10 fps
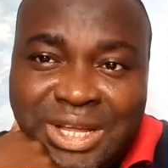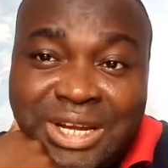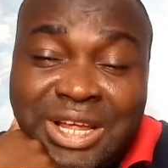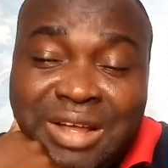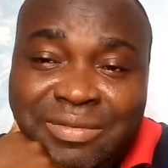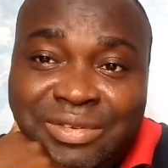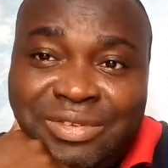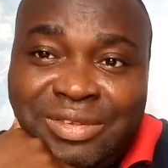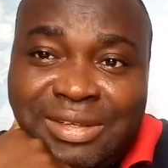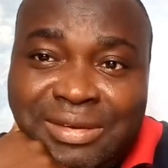and
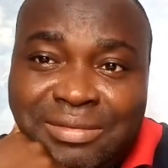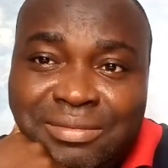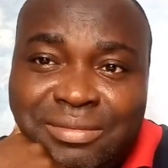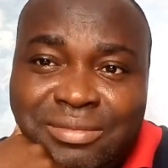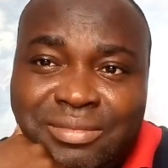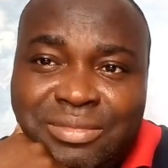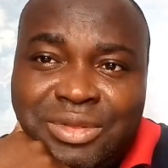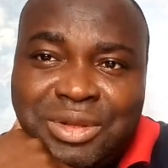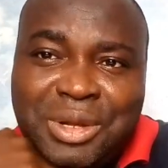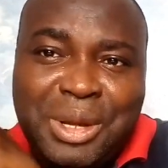haven't seen
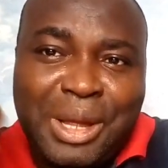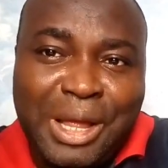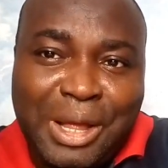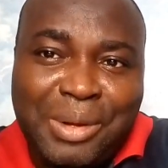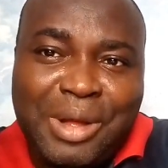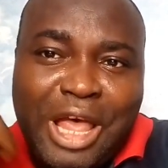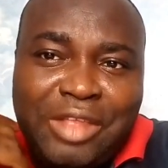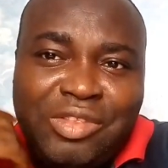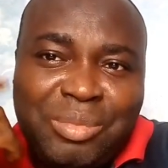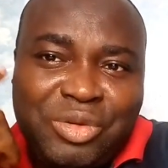how
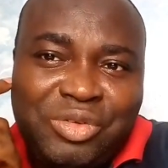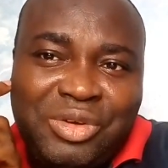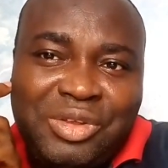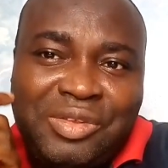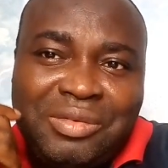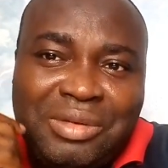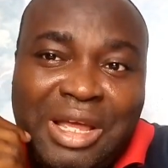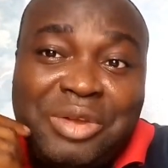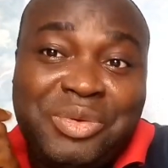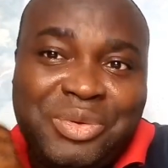I demonstrate
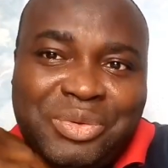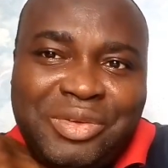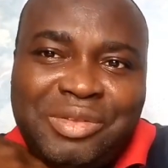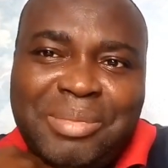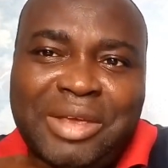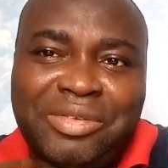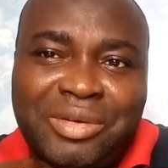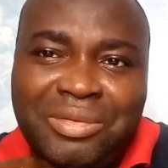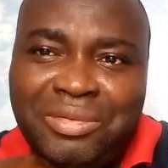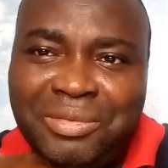and use it
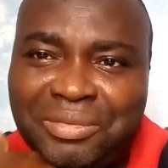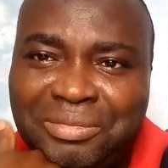myself?